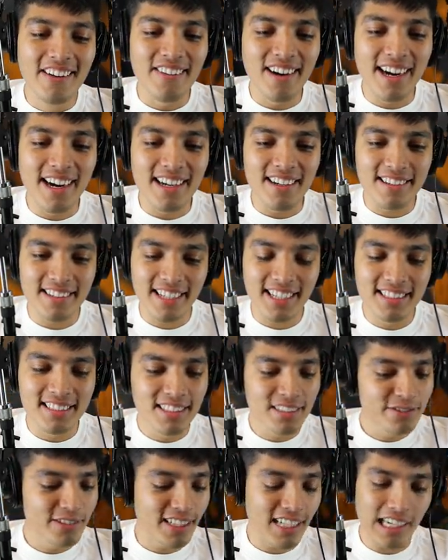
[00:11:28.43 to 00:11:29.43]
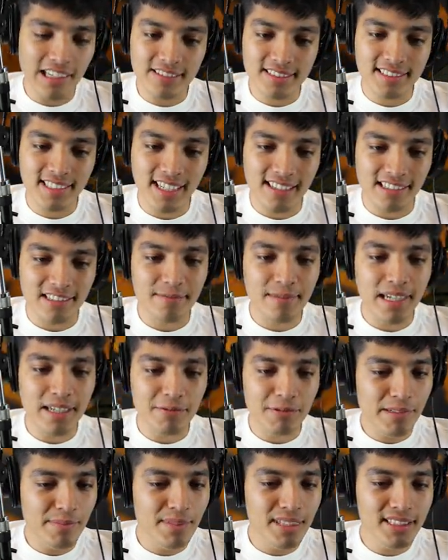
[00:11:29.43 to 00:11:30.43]
Alright, this is what I was talking
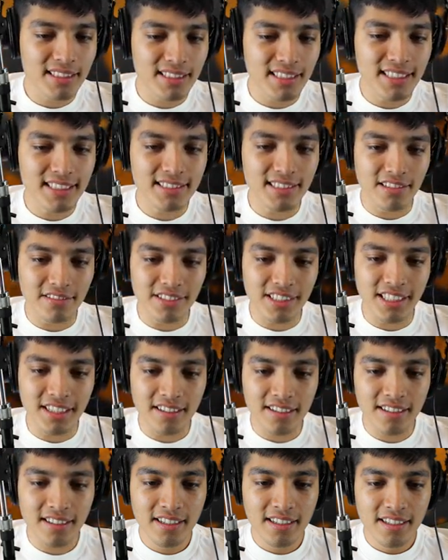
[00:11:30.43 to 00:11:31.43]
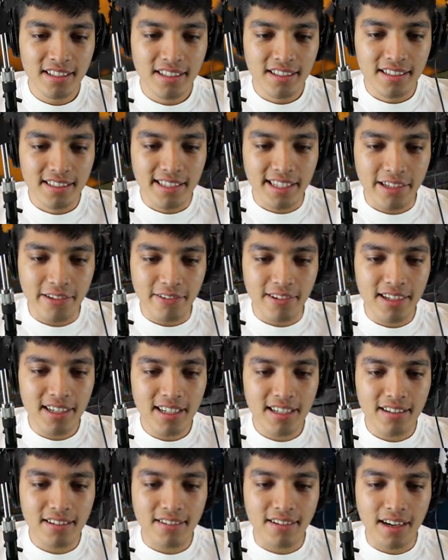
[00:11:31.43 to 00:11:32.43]
about. We missed these over here. Okay,
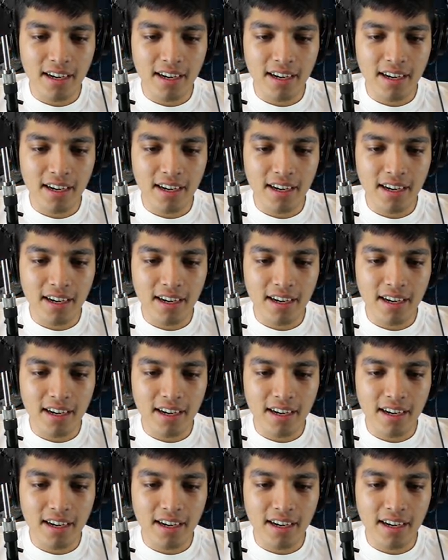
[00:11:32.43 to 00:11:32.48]
what?